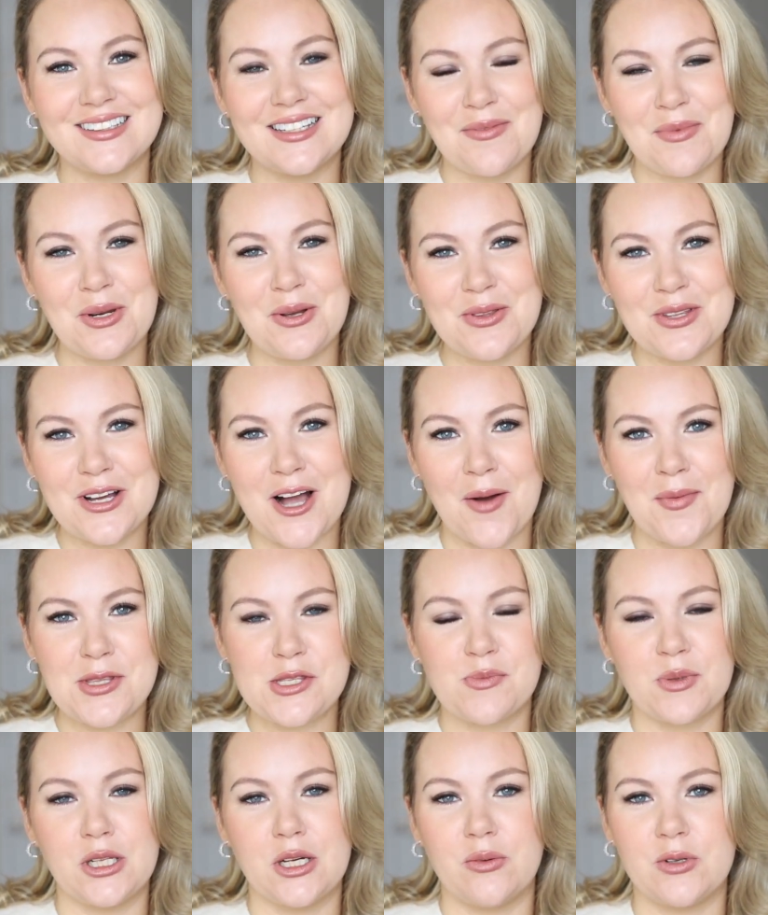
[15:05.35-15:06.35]
Let me know in the
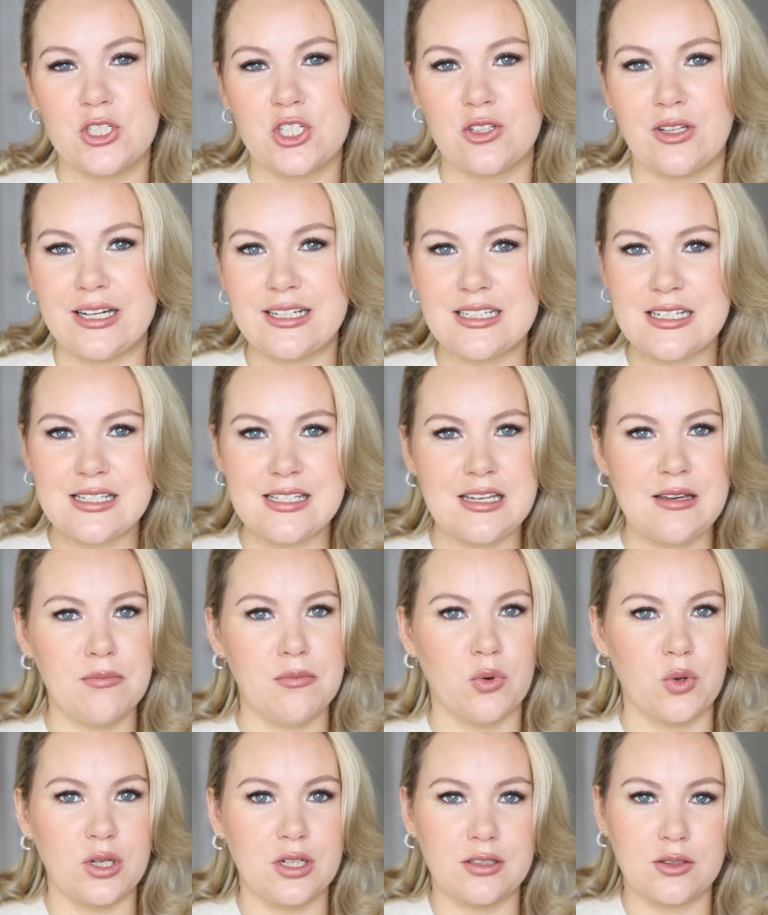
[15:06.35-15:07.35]
comments below, would you like to see
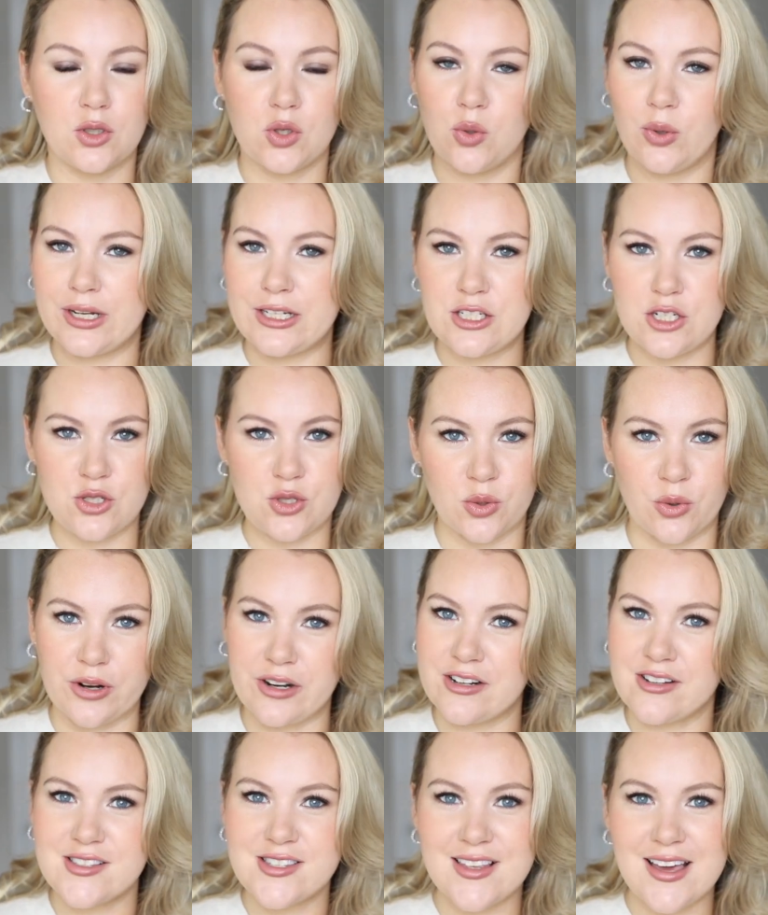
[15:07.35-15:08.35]
more quick
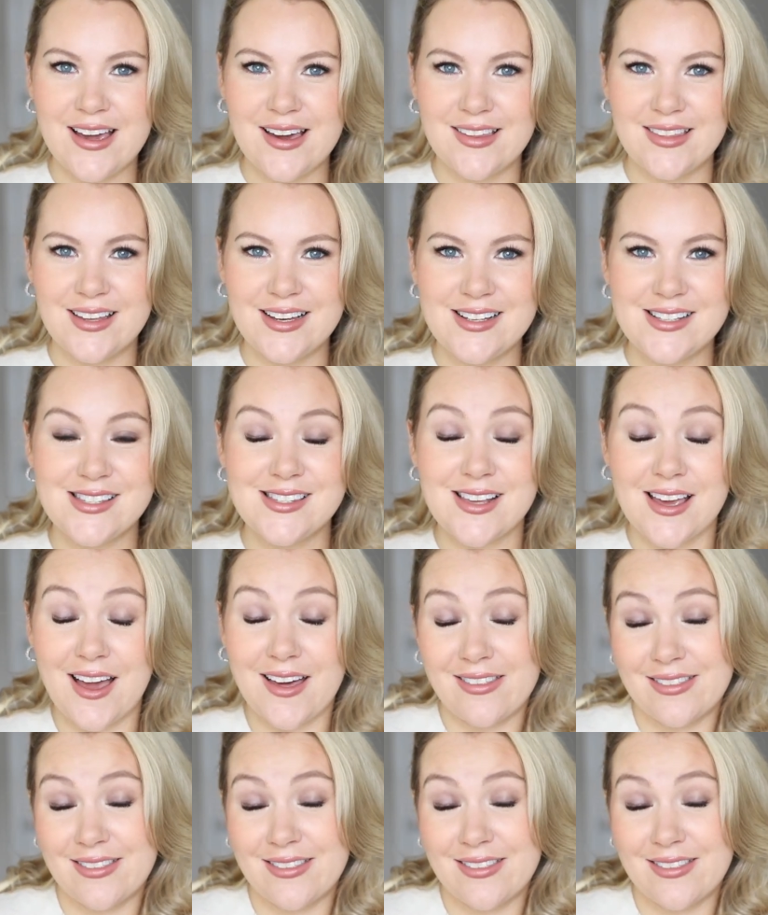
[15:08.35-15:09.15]
tutorials like this?